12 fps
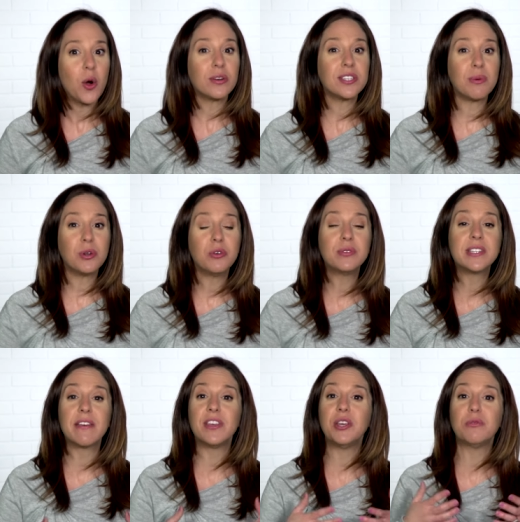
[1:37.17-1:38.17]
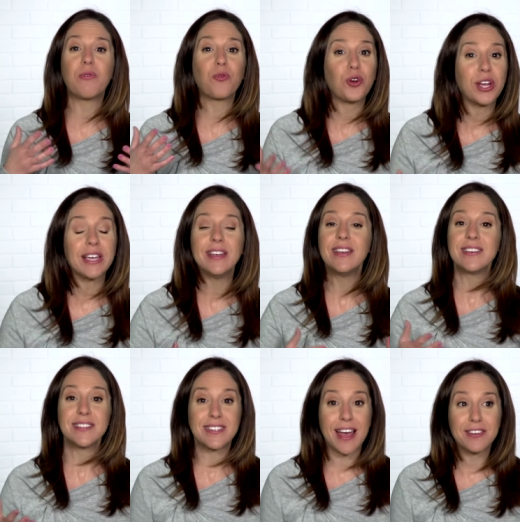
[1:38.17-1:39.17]
or someone who's giving you free,
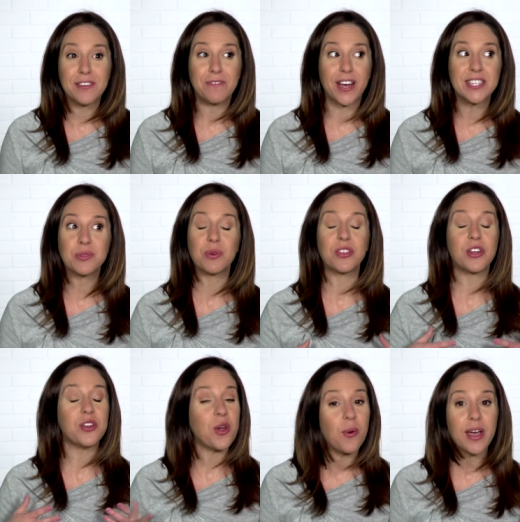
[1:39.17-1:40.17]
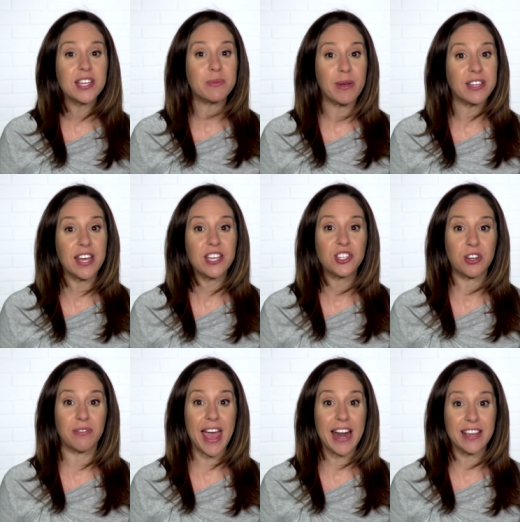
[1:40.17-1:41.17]
sound advice with no expectation
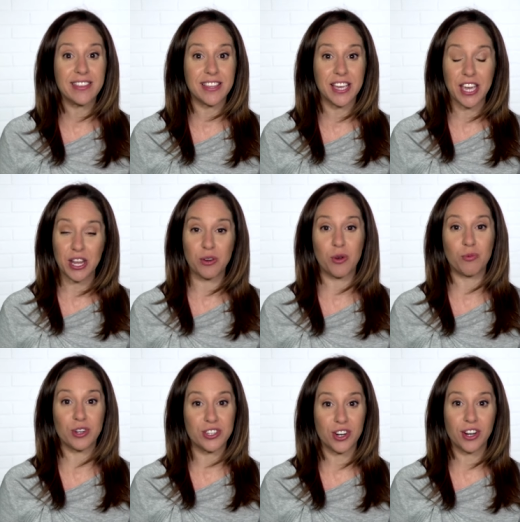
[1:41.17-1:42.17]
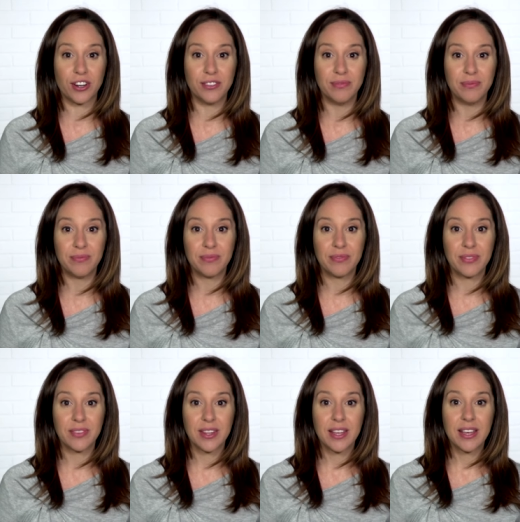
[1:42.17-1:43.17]
of anything in return?
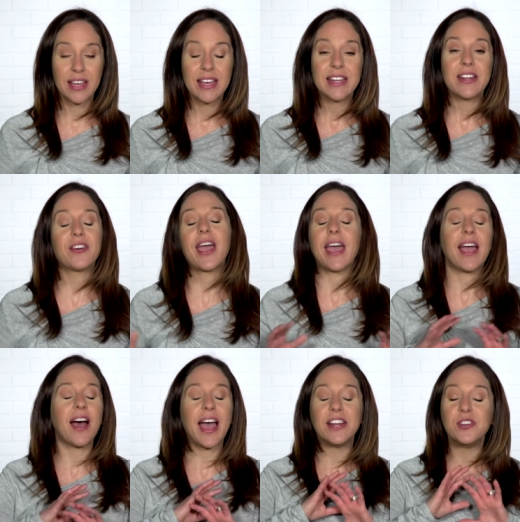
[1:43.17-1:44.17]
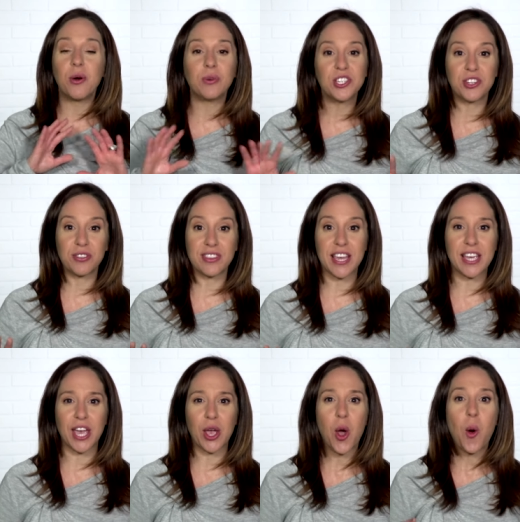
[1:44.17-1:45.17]
Okay, I know what you're
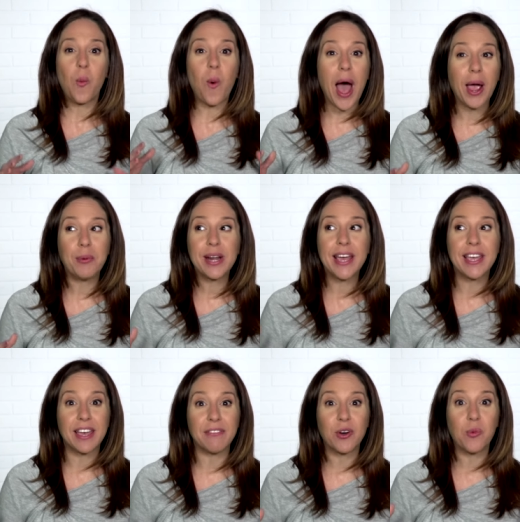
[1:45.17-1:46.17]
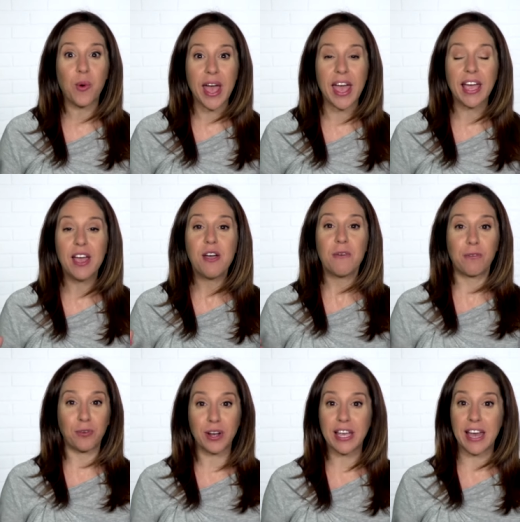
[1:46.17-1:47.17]
thinking. Why would I give away
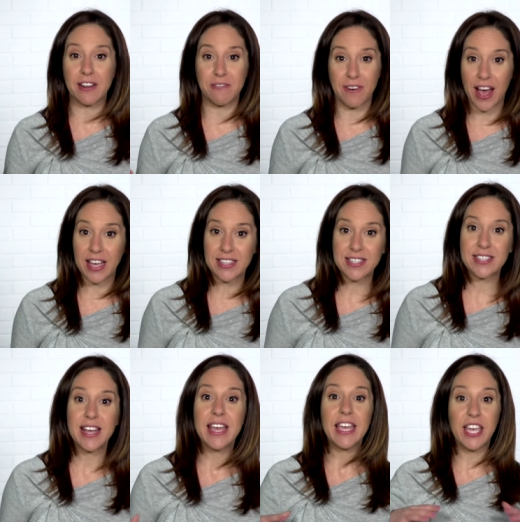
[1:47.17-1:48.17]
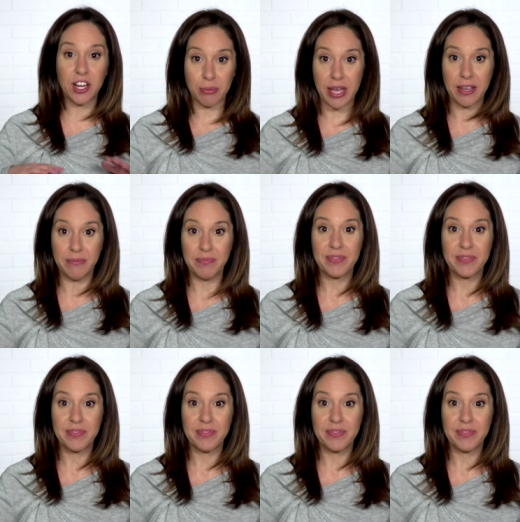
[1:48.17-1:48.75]
free advice? Hear me.